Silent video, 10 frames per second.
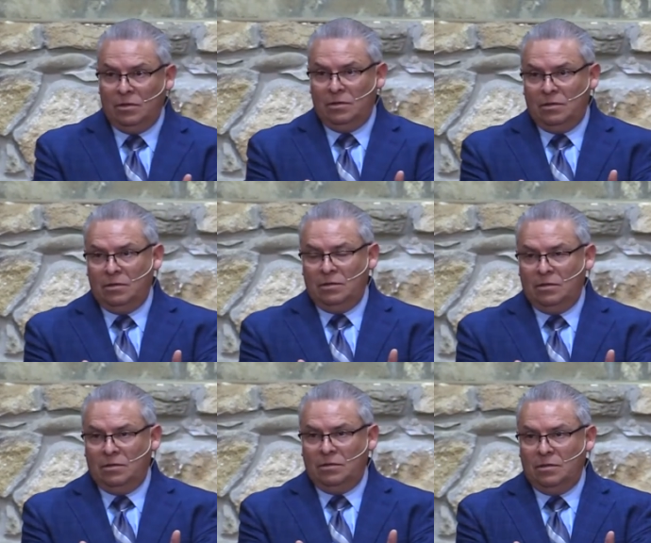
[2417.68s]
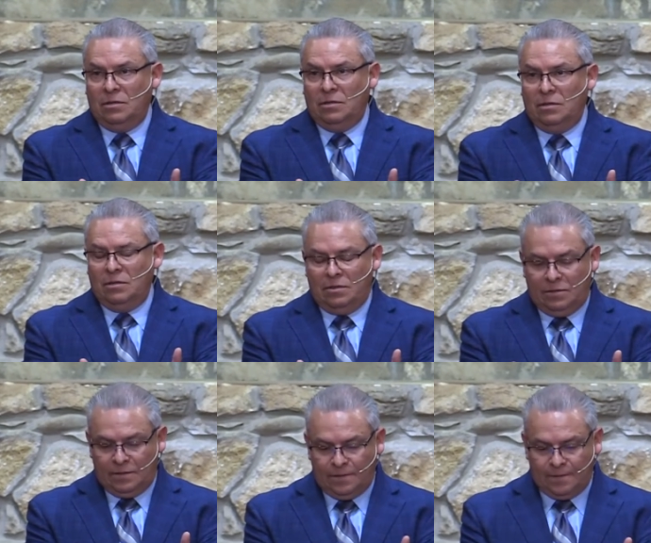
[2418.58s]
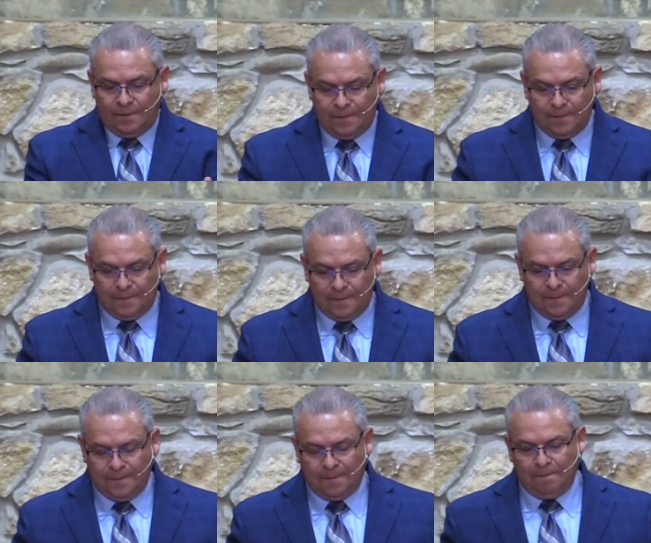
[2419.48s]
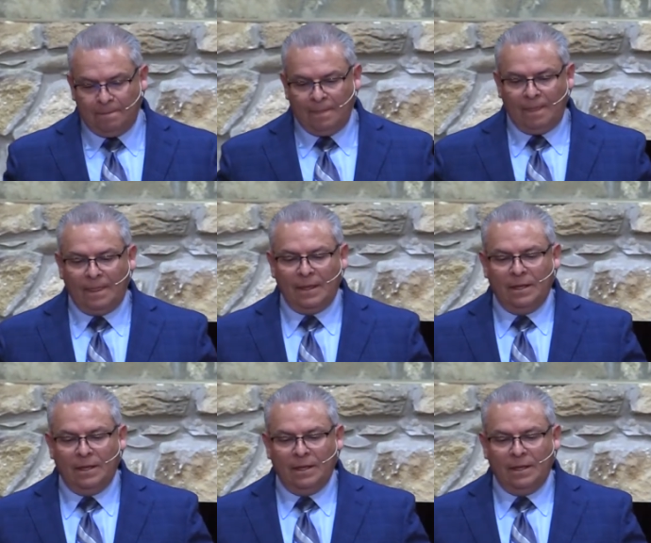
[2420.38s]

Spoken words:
[no speech]